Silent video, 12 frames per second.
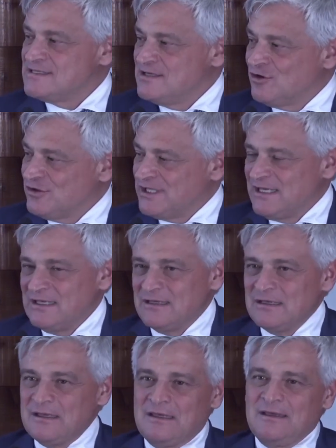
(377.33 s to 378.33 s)
Uh,
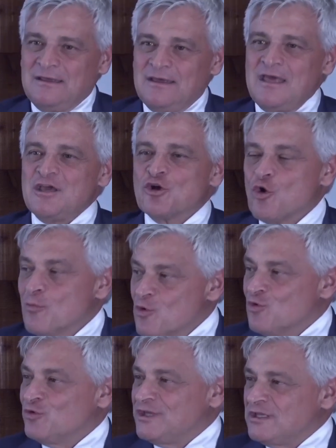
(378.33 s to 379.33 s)
Alex Mileto is um,
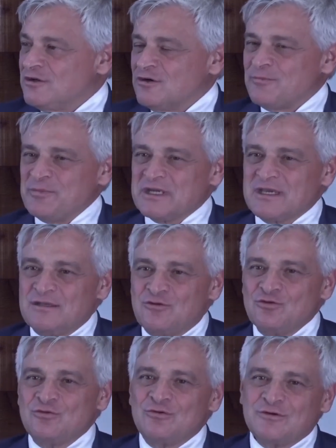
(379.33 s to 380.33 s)
uh, the
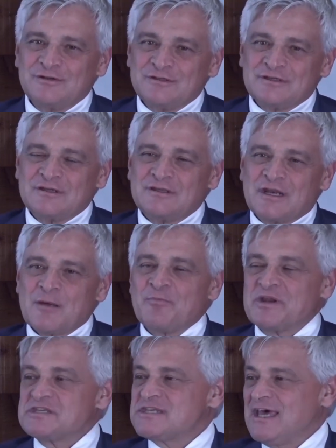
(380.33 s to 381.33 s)
mayor
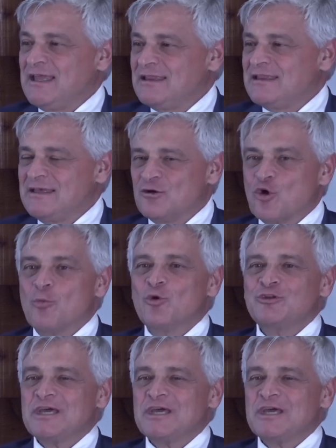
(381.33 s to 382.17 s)
of uh,